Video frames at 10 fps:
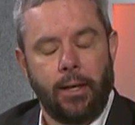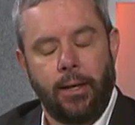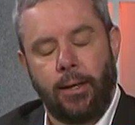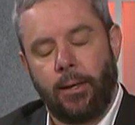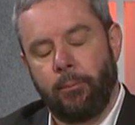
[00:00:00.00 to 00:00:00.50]

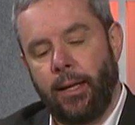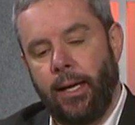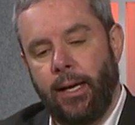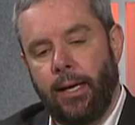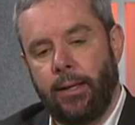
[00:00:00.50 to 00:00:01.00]

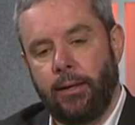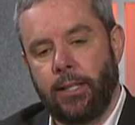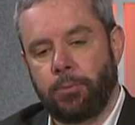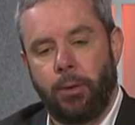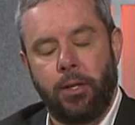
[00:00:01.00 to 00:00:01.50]
And
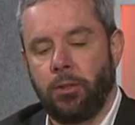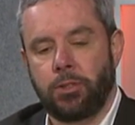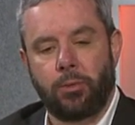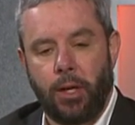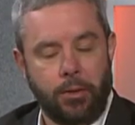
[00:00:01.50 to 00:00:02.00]
it's been used
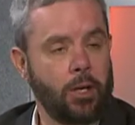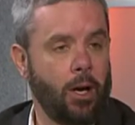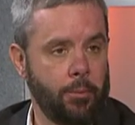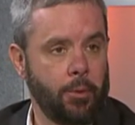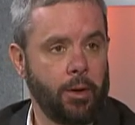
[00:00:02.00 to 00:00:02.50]
throughout the
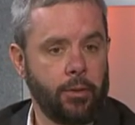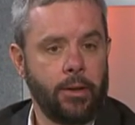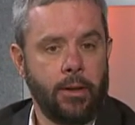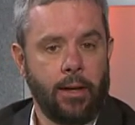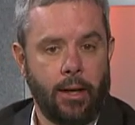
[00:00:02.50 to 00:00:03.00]
Commonwealth,
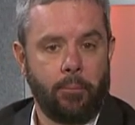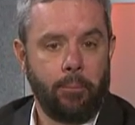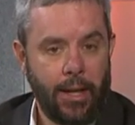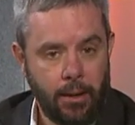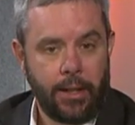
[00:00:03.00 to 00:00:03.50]

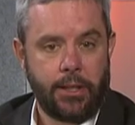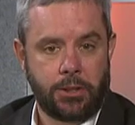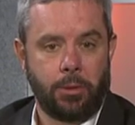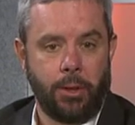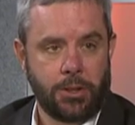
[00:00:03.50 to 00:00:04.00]
mainly
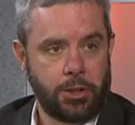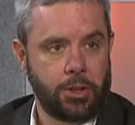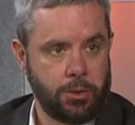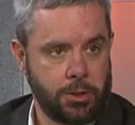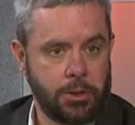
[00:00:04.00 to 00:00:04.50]
Eastern
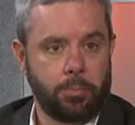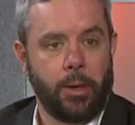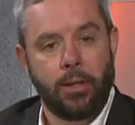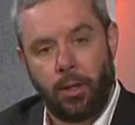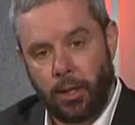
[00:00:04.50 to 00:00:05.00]
Massachusetts,
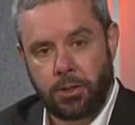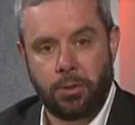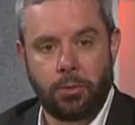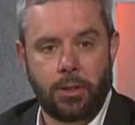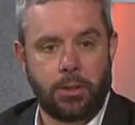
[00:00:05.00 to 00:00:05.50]
but
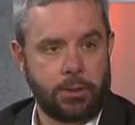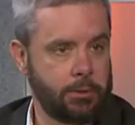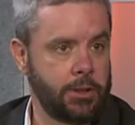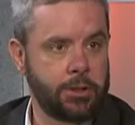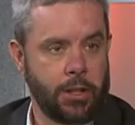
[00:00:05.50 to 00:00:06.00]
also
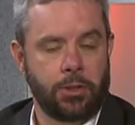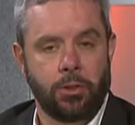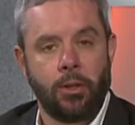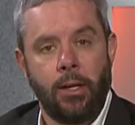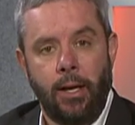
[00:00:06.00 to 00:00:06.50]
in
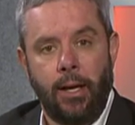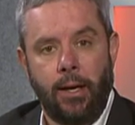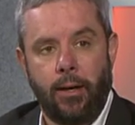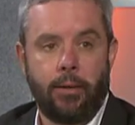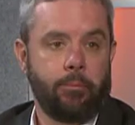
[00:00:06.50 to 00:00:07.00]
Central.
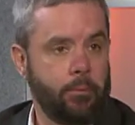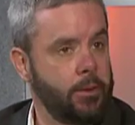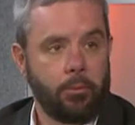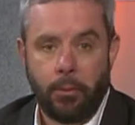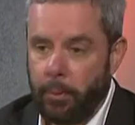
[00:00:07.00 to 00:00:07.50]

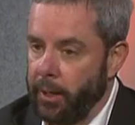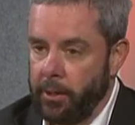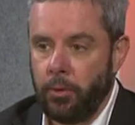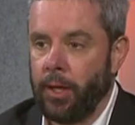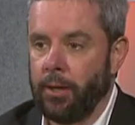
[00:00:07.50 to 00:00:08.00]
We've been
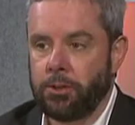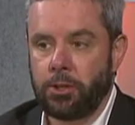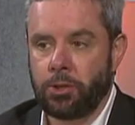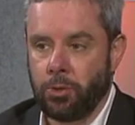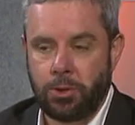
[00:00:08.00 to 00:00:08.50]
in New
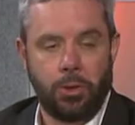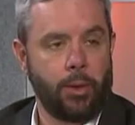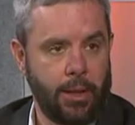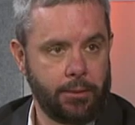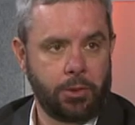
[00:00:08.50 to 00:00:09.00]
Hampshire, schools in New
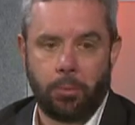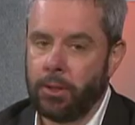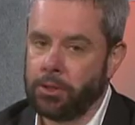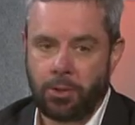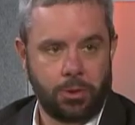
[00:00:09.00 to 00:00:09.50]
Hampshire. We've been
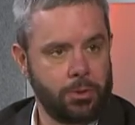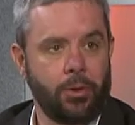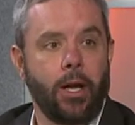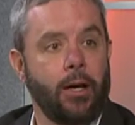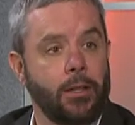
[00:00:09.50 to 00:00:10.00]
in schools in
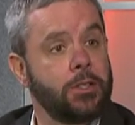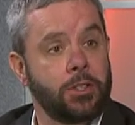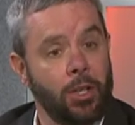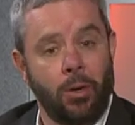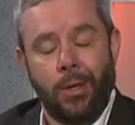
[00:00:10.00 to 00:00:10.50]
Rhode Island.
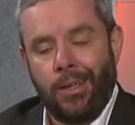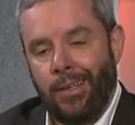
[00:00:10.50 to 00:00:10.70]
So,